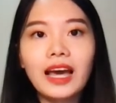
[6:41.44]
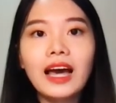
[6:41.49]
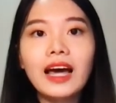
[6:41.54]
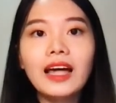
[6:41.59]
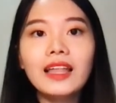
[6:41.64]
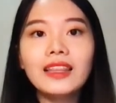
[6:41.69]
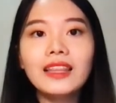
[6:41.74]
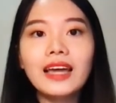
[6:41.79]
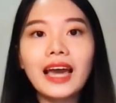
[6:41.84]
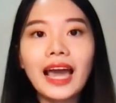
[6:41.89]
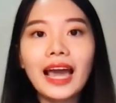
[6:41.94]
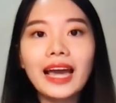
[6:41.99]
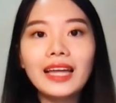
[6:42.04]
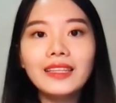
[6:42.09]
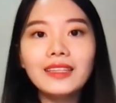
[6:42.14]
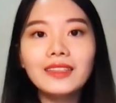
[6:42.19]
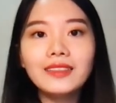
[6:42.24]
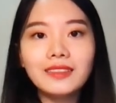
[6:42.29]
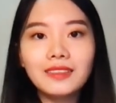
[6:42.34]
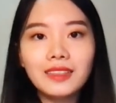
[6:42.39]
The
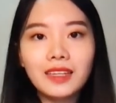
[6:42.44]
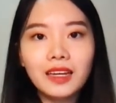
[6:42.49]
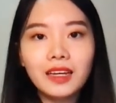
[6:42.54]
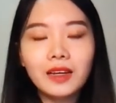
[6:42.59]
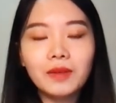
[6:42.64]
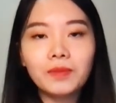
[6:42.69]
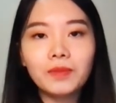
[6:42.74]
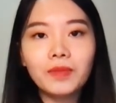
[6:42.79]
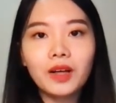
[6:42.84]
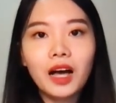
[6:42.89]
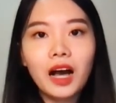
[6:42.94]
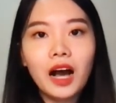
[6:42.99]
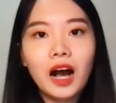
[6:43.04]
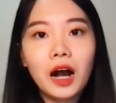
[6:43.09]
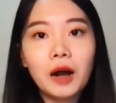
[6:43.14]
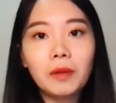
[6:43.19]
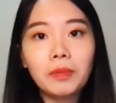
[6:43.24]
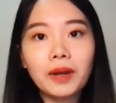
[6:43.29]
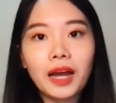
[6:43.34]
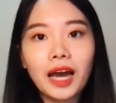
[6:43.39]
added term
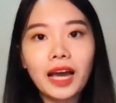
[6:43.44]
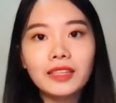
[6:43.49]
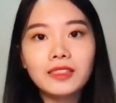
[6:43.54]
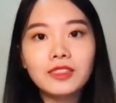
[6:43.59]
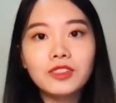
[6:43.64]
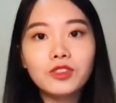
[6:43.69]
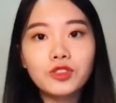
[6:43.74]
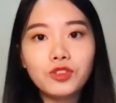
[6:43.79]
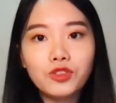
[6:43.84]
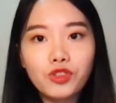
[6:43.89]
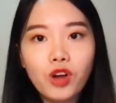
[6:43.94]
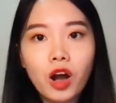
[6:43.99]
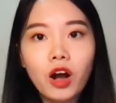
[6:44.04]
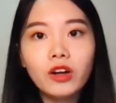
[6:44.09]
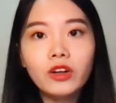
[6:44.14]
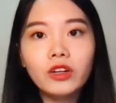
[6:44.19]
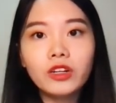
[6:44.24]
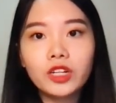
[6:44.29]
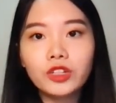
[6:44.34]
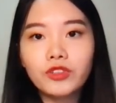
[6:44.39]
applies
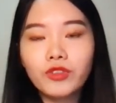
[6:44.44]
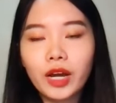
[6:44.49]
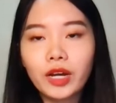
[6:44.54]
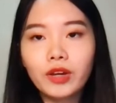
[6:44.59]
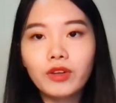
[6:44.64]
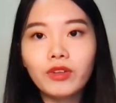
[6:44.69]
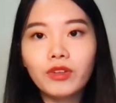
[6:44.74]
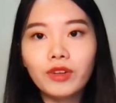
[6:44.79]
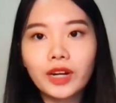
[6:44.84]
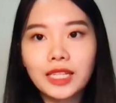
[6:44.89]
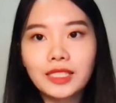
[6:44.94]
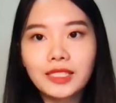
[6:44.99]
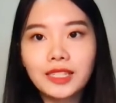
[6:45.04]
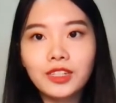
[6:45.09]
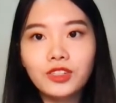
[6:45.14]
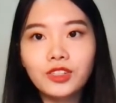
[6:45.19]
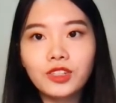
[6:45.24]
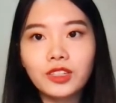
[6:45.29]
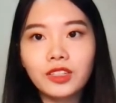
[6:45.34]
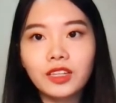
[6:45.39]
stronger
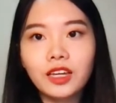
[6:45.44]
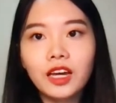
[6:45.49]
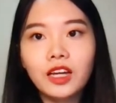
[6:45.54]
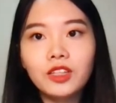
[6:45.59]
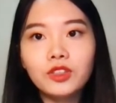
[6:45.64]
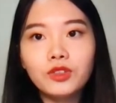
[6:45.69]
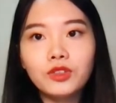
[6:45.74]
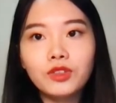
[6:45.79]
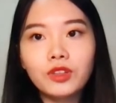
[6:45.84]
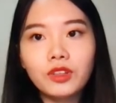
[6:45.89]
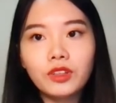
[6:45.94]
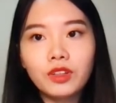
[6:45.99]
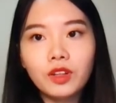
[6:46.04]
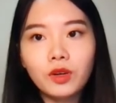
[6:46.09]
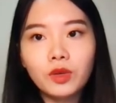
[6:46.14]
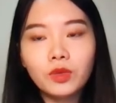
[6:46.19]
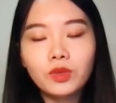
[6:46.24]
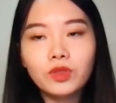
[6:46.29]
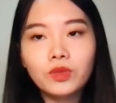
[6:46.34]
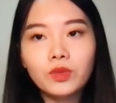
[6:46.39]
regularization to the
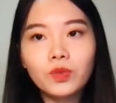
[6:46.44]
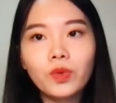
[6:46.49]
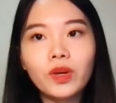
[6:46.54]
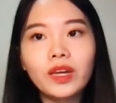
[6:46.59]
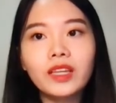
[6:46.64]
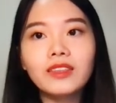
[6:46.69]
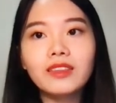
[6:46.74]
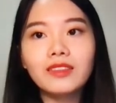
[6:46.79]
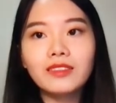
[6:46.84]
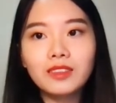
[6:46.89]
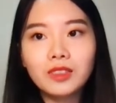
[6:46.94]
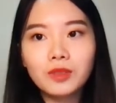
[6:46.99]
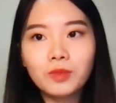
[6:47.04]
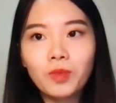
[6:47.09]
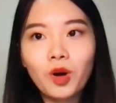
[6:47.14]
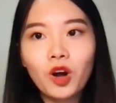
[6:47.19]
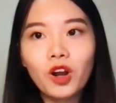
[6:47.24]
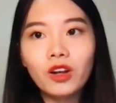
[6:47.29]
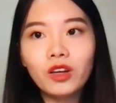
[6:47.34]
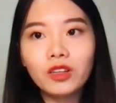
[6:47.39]
nodes with
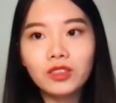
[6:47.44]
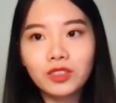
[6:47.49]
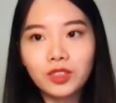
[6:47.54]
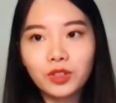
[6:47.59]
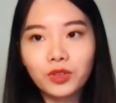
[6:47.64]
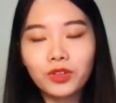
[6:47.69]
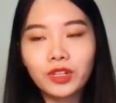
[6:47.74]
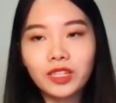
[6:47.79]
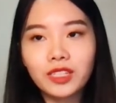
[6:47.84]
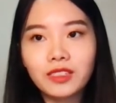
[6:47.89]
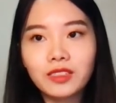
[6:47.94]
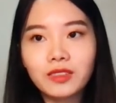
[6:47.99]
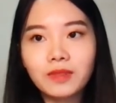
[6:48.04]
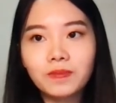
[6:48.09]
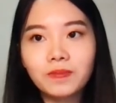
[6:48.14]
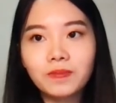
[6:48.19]
smaller degrees.